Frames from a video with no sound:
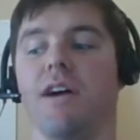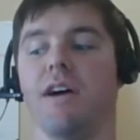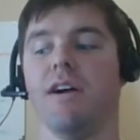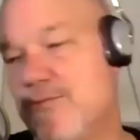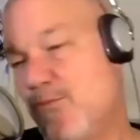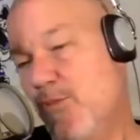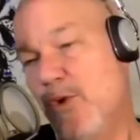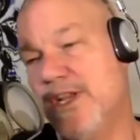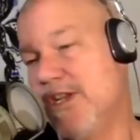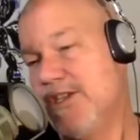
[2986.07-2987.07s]
And it's
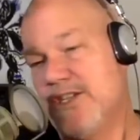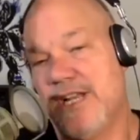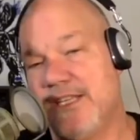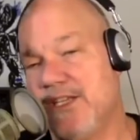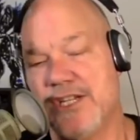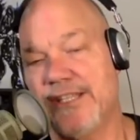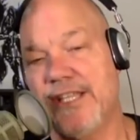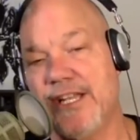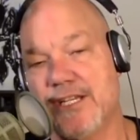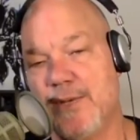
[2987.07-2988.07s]
not
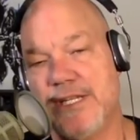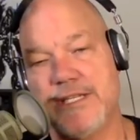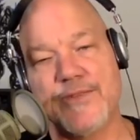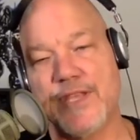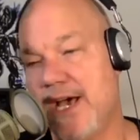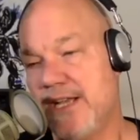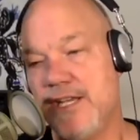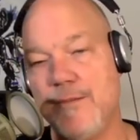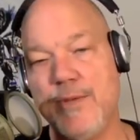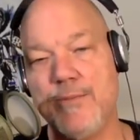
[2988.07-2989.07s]
that expensive. The
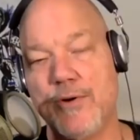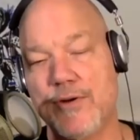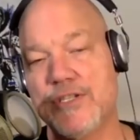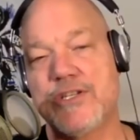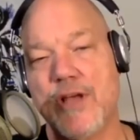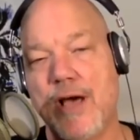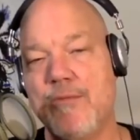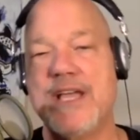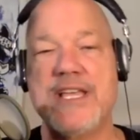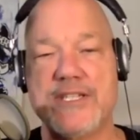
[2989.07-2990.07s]
IT people, because
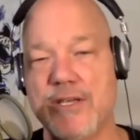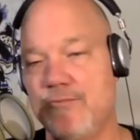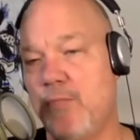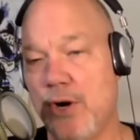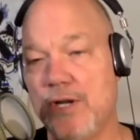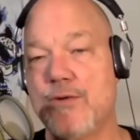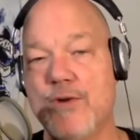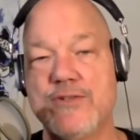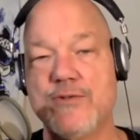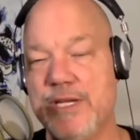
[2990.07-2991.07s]
I guess part of the
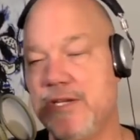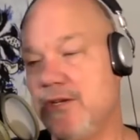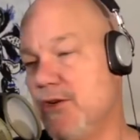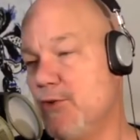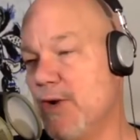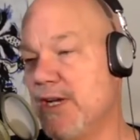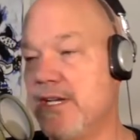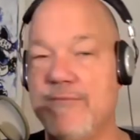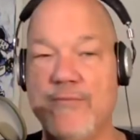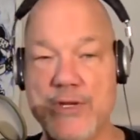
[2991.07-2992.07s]
question would be, are you running it
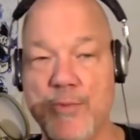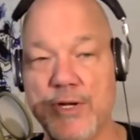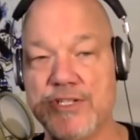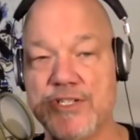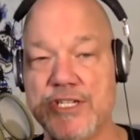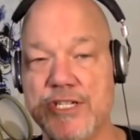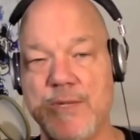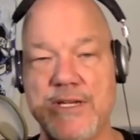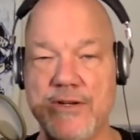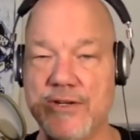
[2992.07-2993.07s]
up when you put a system
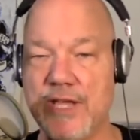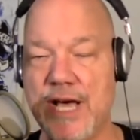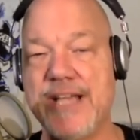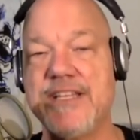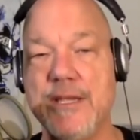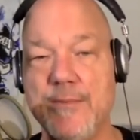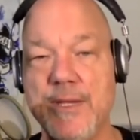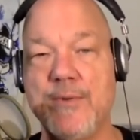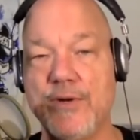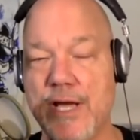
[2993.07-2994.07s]
in? Are the IT
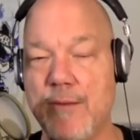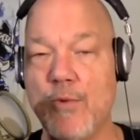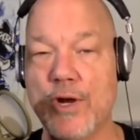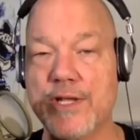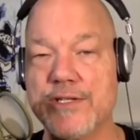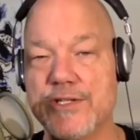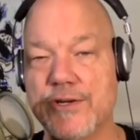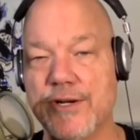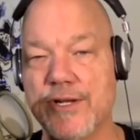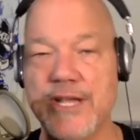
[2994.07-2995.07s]
people now more
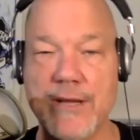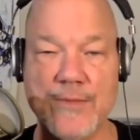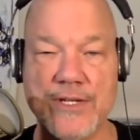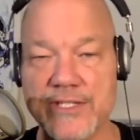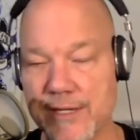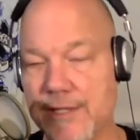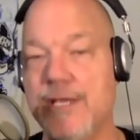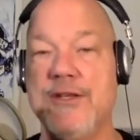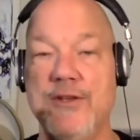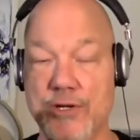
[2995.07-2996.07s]
concerned? Are they coming to you and say,
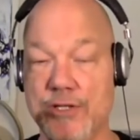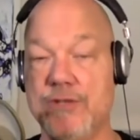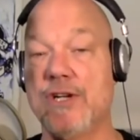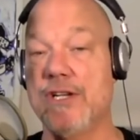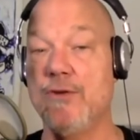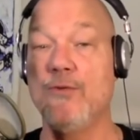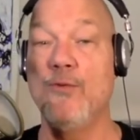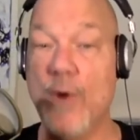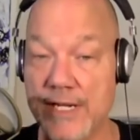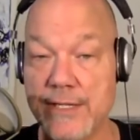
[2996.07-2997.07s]
you're going to try to do
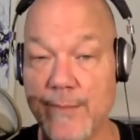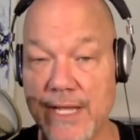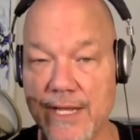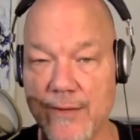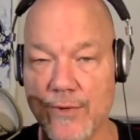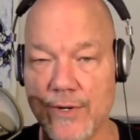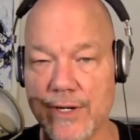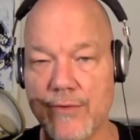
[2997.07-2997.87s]
what to my network?